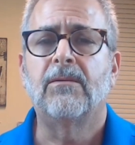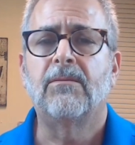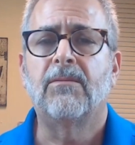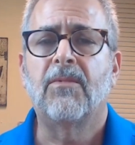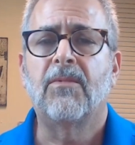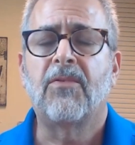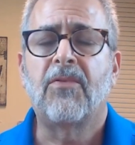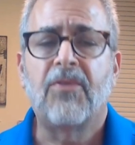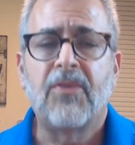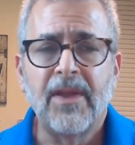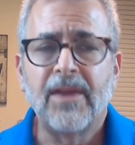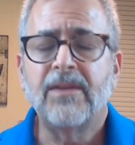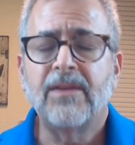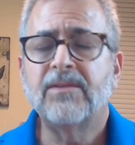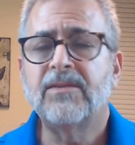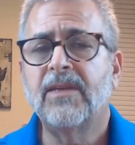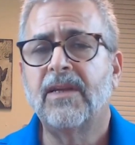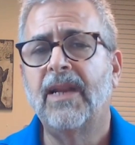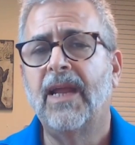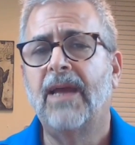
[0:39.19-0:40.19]
things
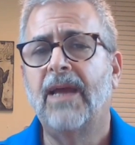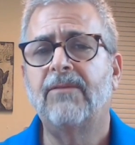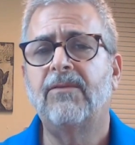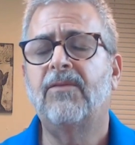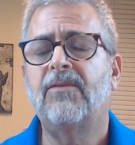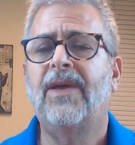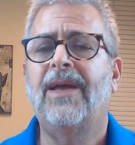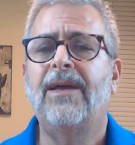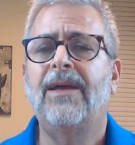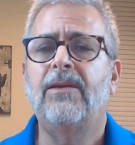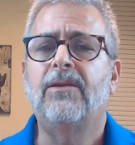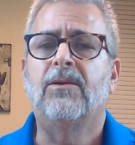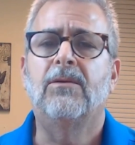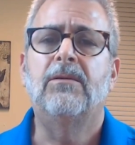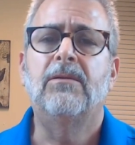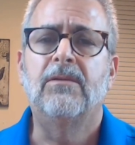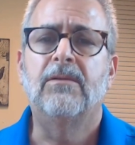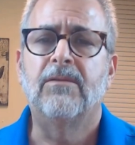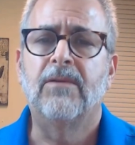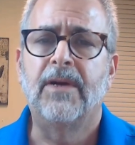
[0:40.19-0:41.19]
that have a value,
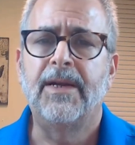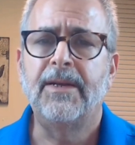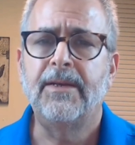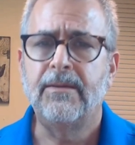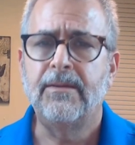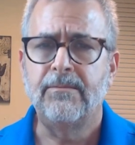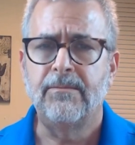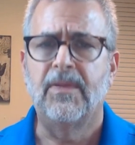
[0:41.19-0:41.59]
right?